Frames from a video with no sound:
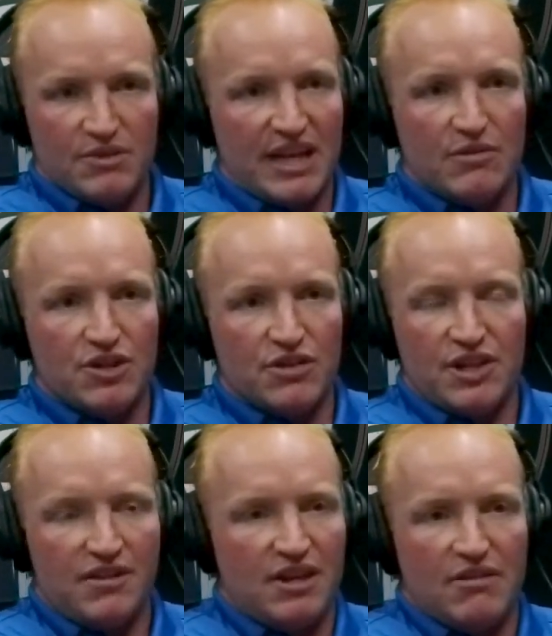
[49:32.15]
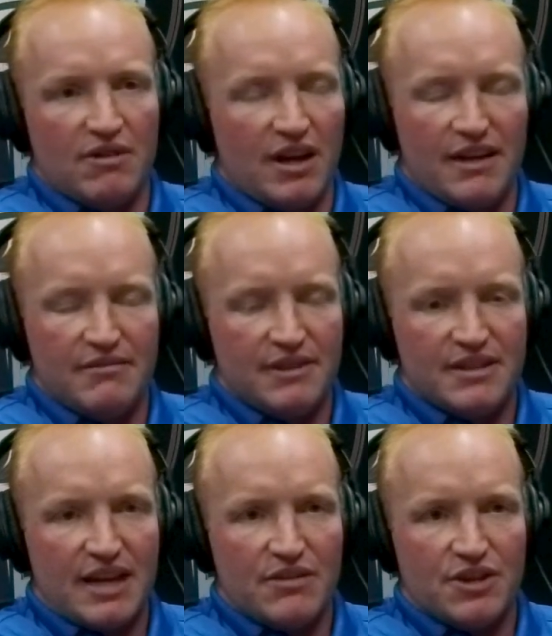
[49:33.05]
South Jersey, done right in
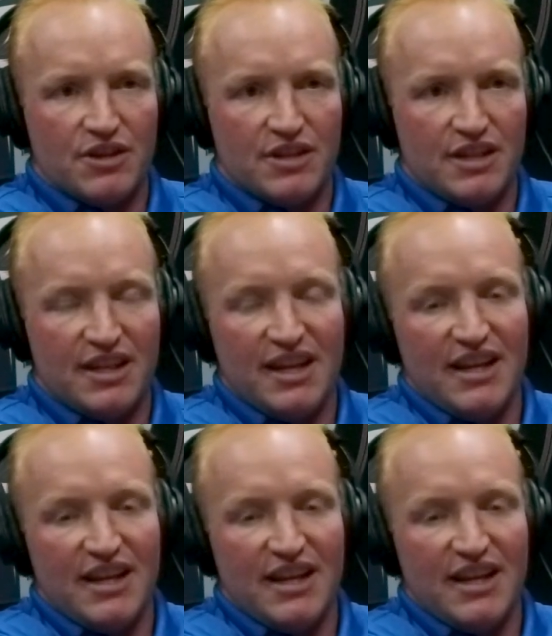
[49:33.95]
South Jersey.